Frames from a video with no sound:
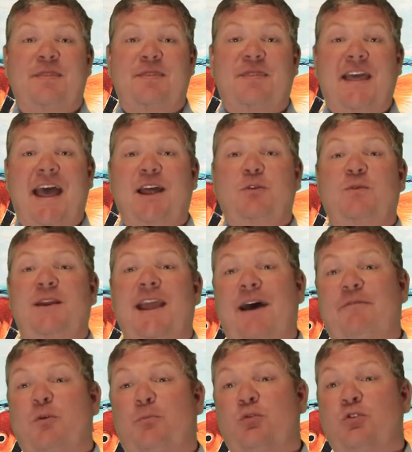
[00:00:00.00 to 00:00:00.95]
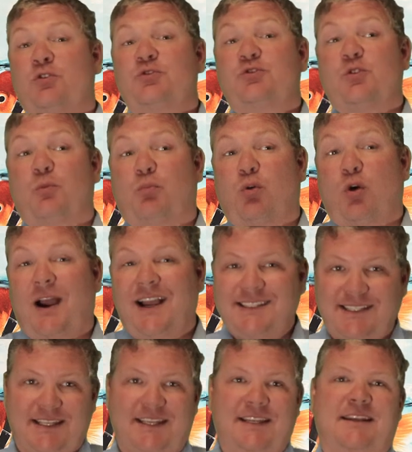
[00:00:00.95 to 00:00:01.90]
Then we have the Producer
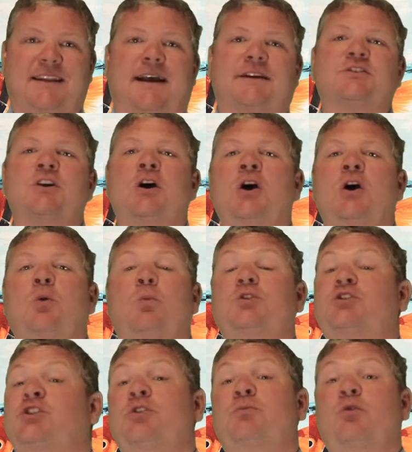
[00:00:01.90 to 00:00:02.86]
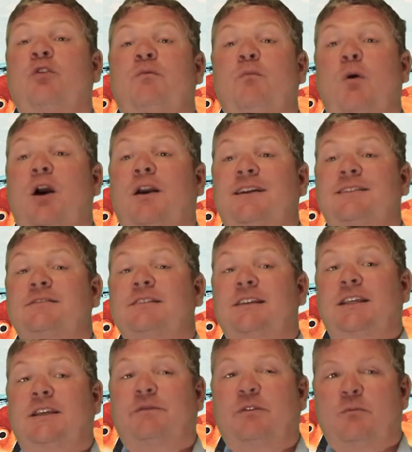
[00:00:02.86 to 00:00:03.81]
Price Index, which could move markets
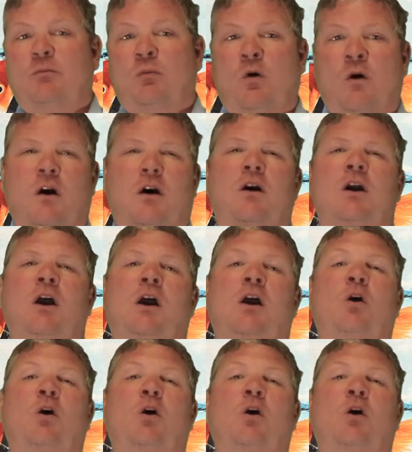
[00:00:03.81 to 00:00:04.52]
even more.